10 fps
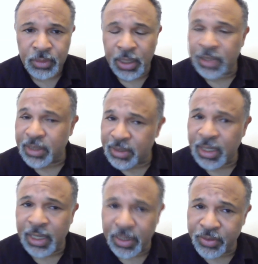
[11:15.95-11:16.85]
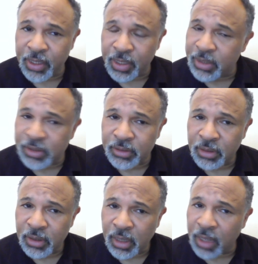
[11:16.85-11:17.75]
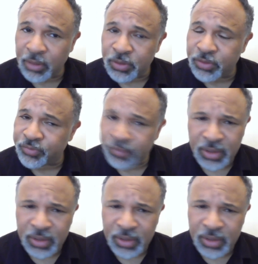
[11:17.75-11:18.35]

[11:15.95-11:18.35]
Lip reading: And as I said, I think it is Hollywood's